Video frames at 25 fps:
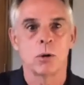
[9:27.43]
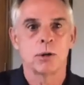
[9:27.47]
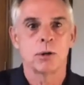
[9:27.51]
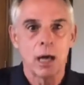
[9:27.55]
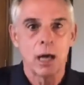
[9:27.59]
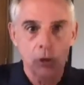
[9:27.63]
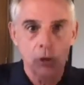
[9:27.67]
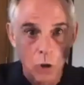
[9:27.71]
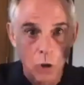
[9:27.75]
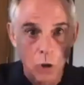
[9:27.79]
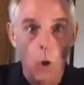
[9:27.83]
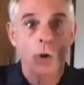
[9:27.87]
Now,
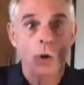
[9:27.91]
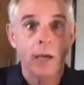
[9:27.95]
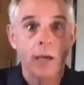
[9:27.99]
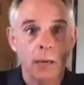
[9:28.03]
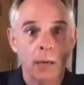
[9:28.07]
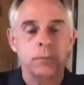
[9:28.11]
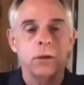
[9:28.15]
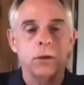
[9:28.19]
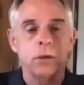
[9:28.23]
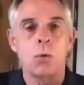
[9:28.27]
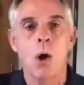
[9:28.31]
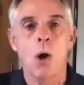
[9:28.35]
don't get
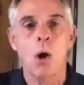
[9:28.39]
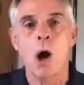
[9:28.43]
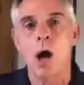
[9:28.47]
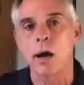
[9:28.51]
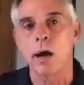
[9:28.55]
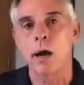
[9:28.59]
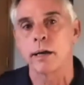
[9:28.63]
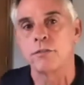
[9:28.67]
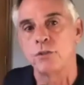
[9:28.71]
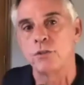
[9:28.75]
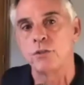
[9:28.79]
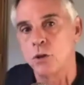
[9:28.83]
me
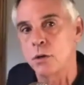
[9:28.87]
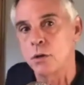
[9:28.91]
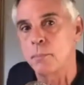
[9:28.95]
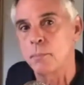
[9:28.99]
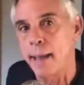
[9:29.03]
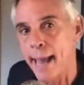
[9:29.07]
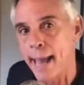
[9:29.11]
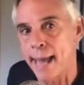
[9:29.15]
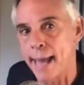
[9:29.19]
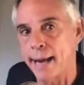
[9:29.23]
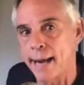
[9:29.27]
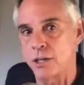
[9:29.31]
wrong. If you're a
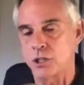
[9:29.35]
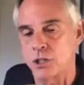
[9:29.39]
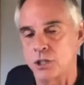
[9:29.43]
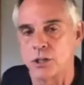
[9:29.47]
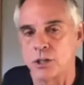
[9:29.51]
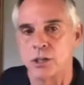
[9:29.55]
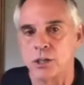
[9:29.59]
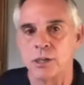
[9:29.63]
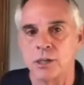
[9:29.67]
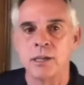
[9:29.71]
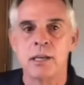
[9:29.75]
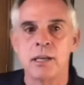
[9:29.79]

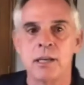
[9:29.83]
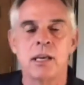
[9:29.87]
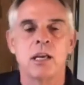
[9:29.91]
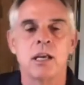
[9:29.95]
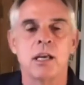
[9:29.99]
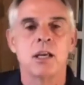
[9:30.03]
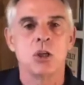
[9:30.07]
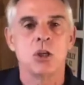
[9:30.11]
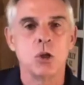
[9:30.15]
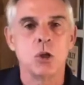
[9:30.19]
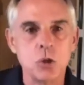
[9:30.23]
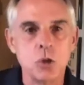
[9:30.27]
manager,
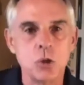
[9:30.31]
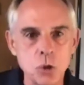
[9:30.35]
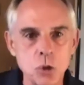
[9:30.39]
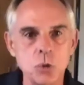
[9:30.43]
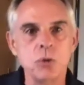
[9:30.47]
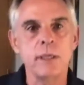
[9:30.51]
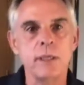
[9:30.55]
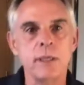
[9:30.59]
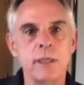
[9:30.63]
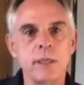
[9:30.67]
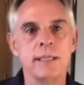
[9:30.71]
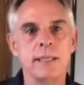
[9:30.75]
you do need
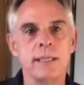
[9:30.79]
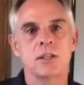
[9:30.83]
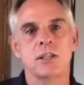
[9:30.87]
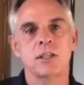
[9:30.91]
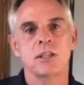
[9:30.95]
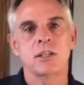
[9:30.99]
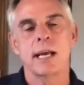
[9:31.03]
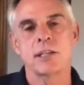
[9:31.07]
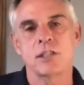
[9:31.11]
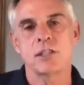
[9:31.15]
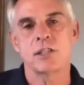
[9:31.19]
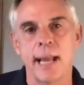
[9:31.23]
to set
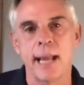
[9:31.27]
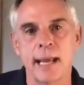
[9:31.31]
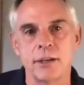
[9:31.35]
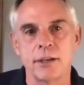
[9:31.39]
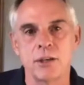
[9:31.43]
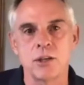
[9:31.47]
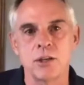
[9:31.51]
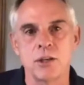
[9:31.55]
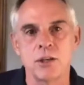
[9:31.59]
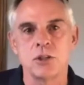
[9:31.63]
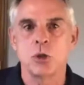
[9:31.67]
standards.